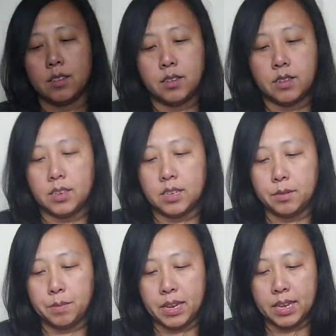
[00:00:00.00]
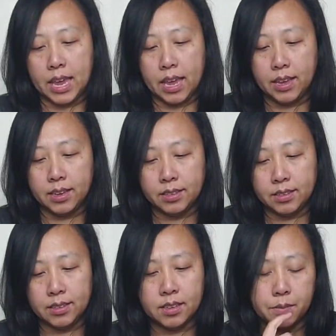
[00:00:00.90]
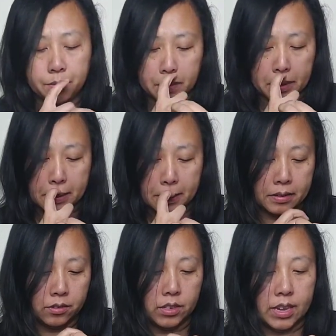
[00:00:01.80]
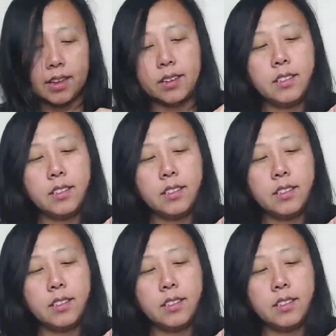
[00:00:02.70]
it is by Gaze, um, Gaze